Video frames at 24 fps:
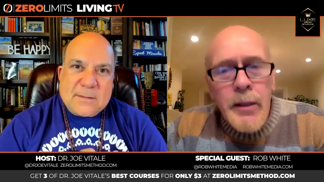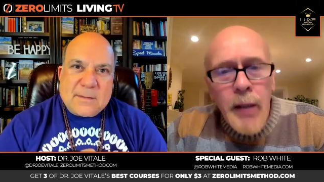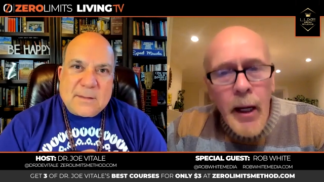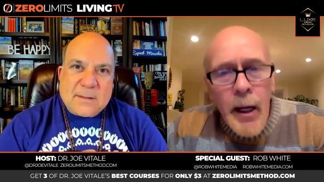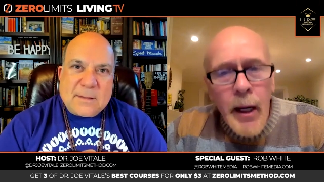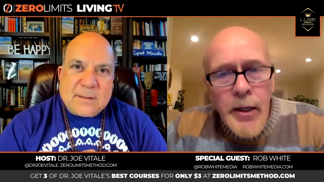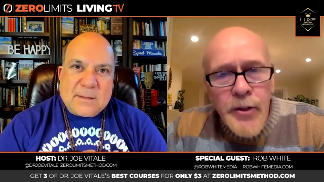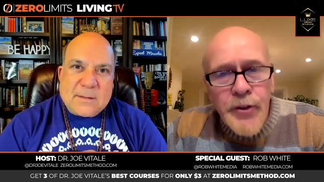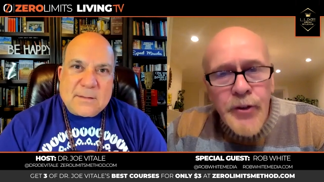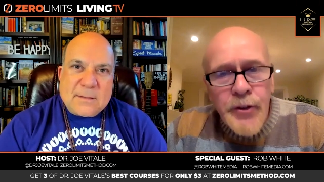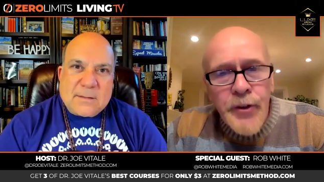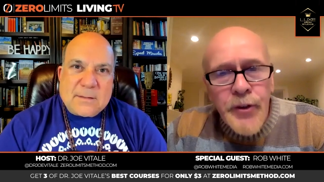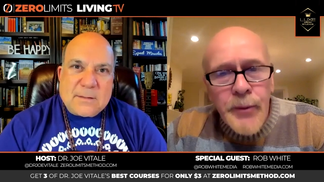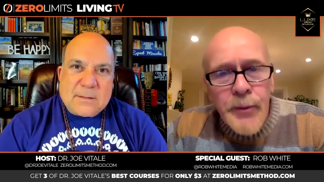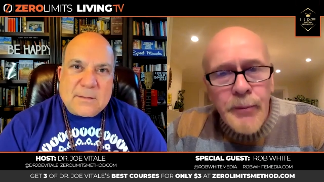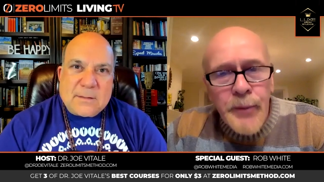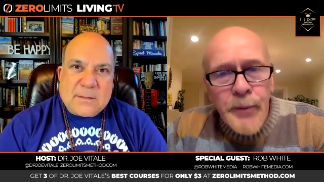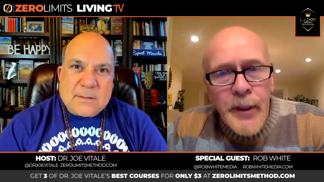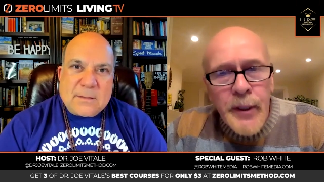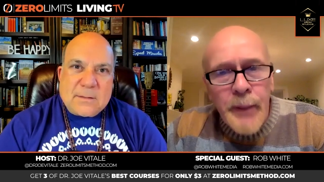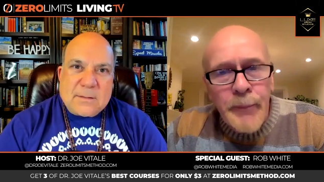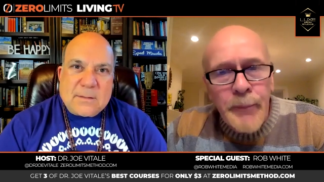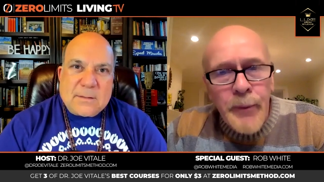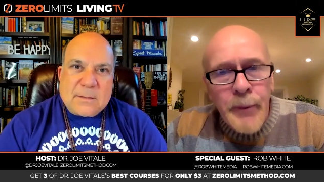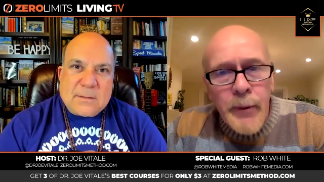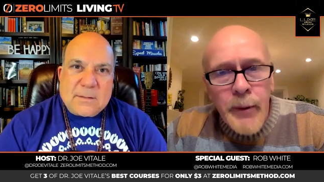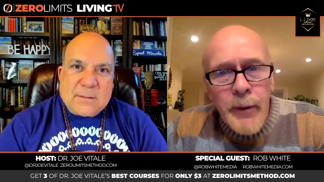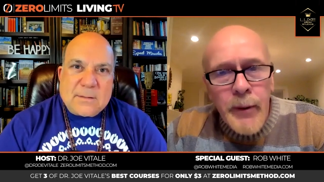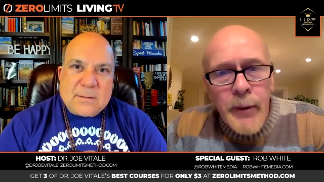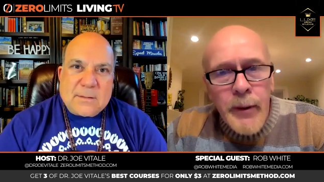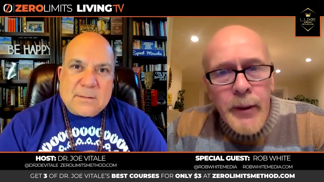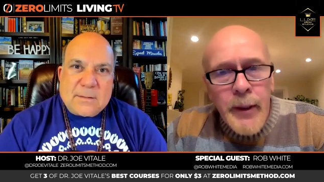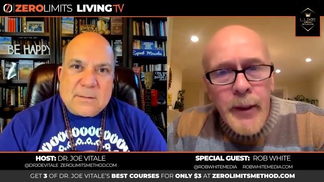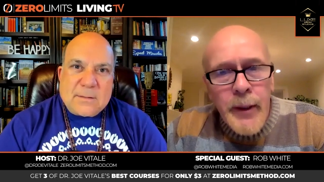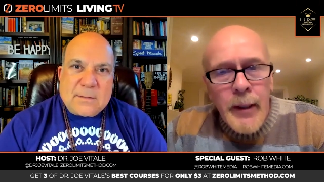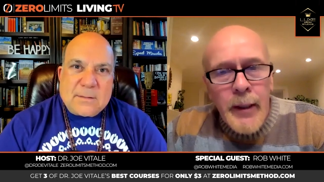Speaker 1: nice to people.
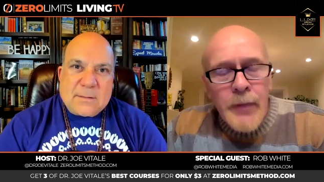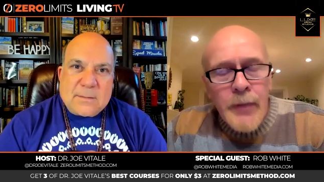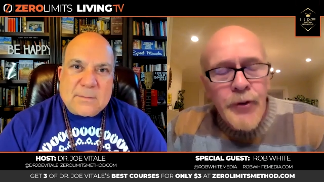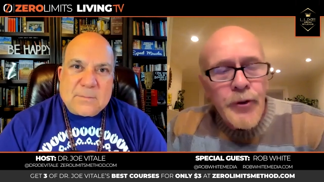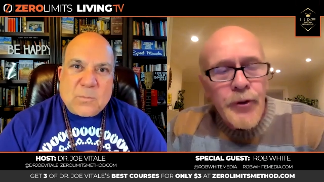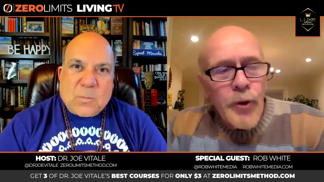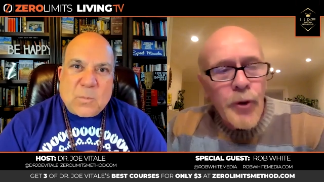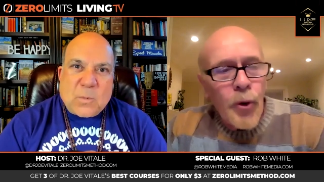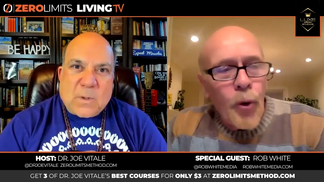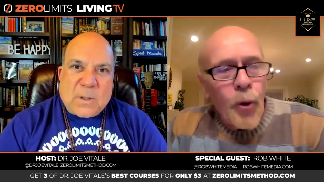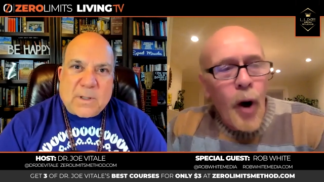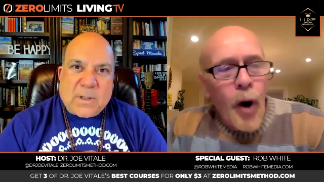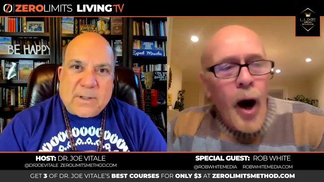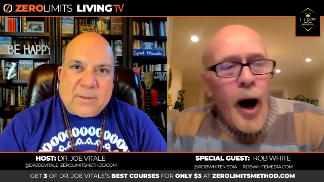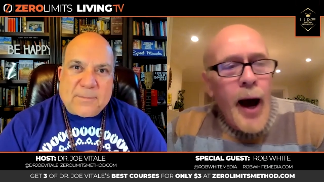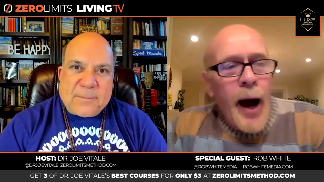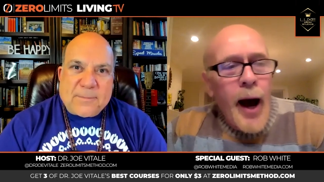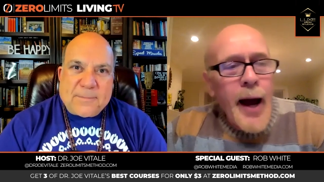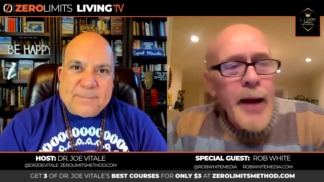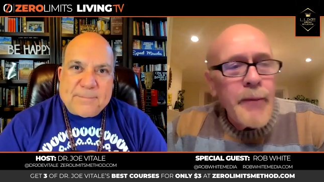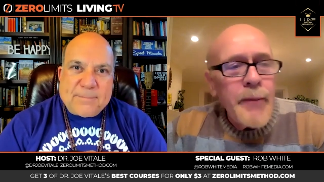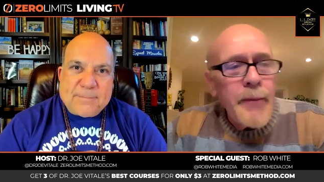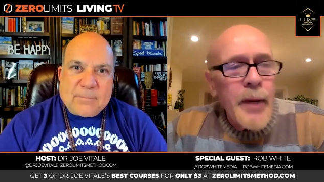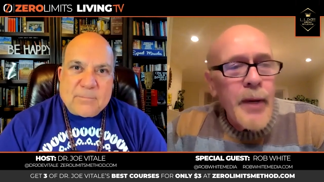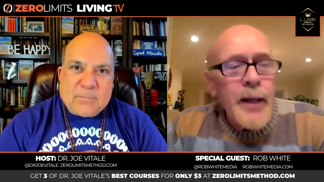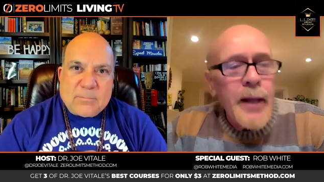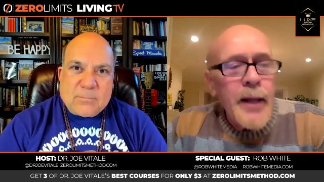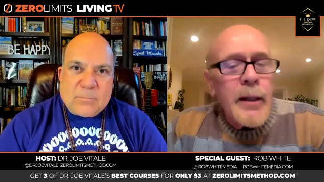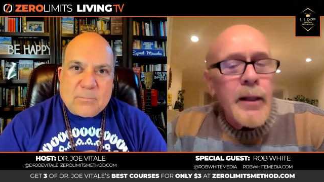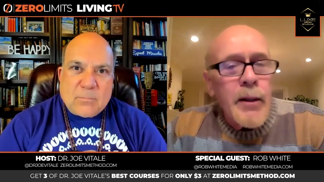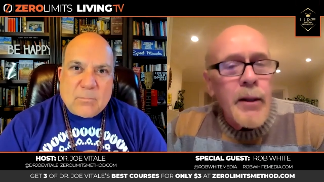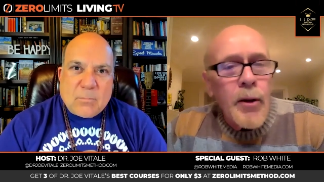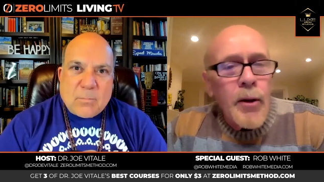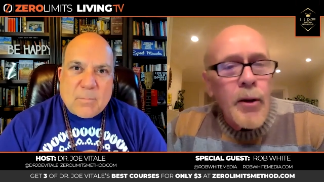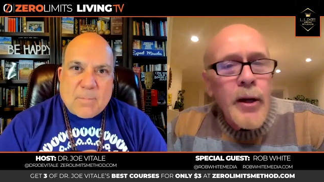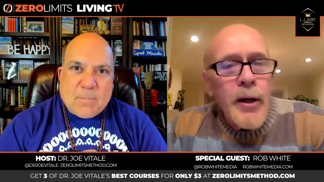So I made a
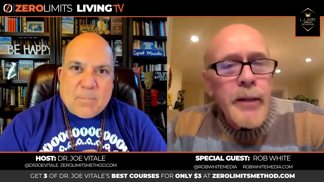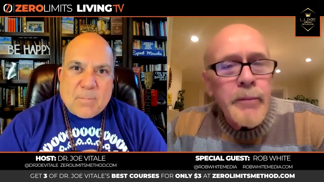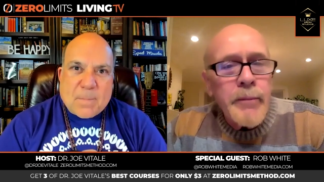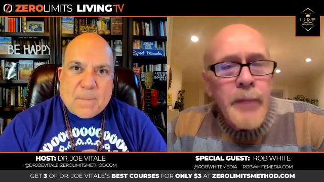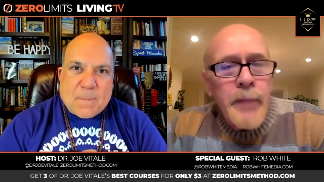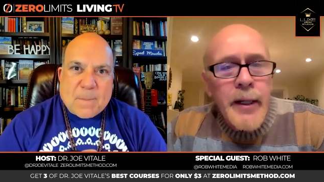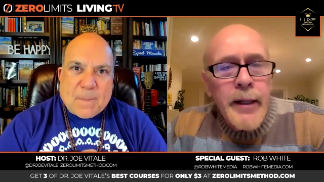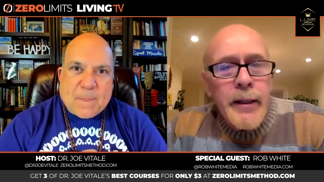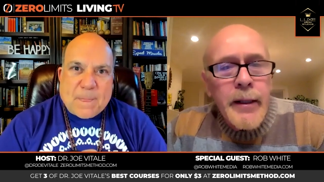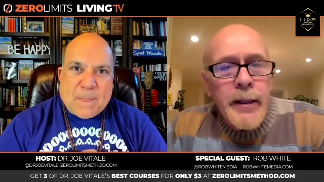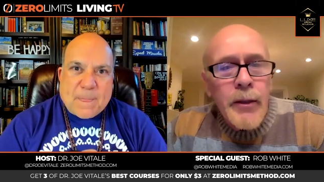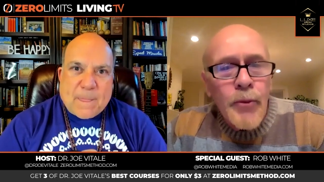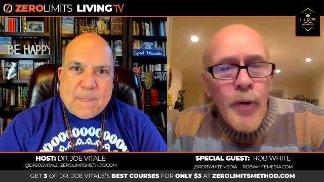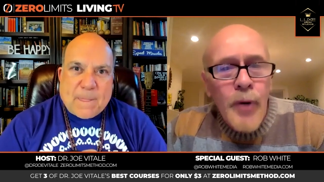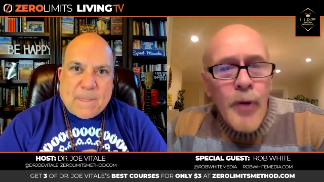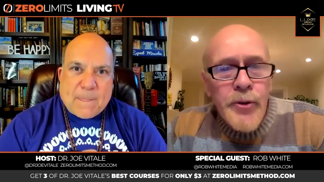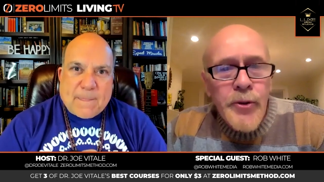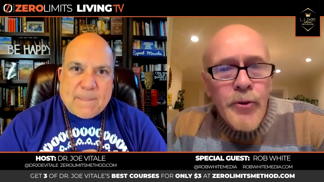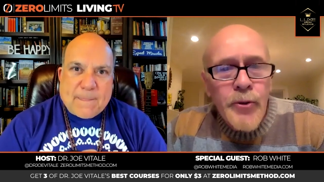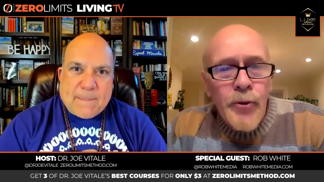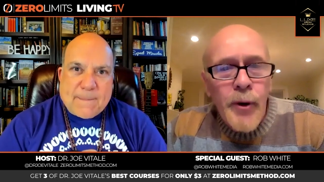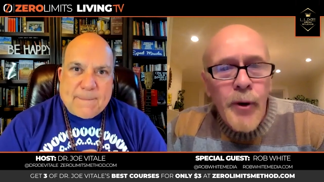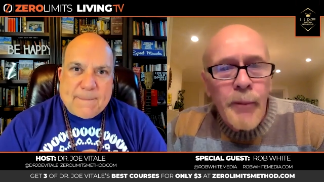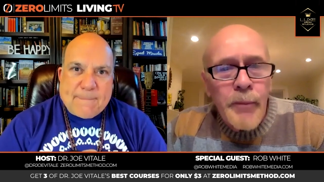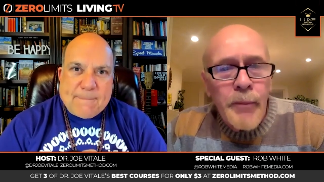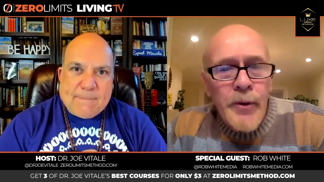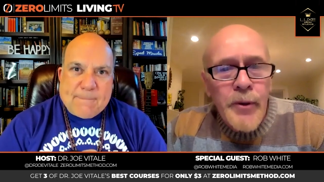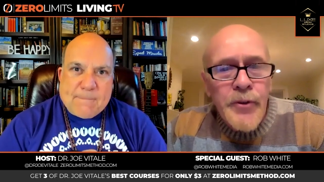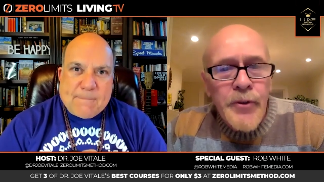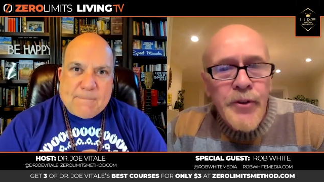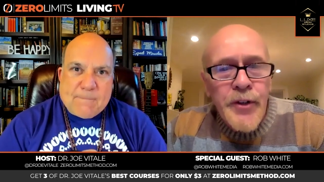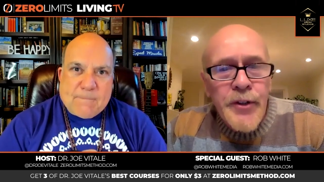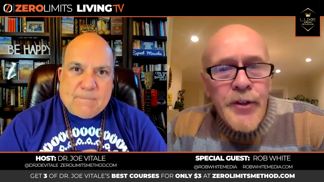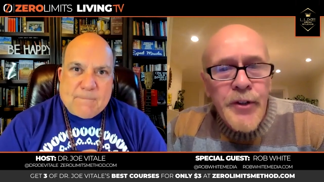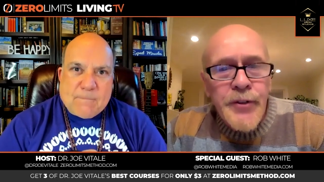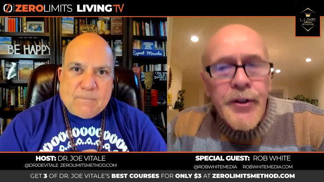lot of money in the restaurant
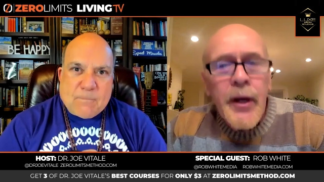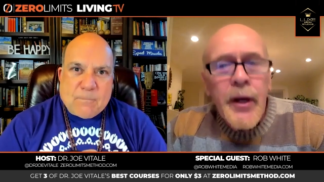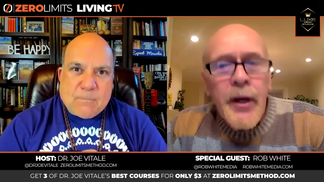business